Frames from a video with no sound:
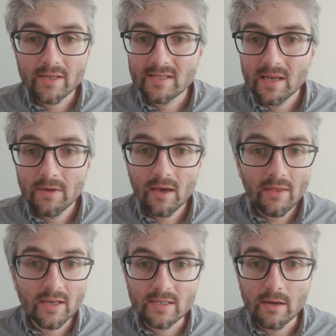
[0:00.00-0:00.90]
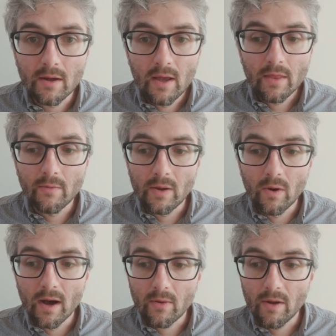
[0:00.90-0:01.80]
and some of the others that we
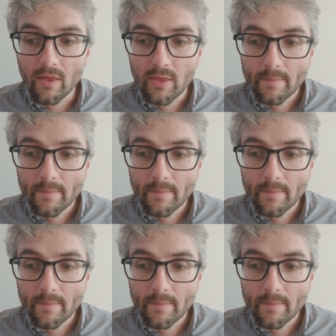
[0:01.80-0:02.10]
work with.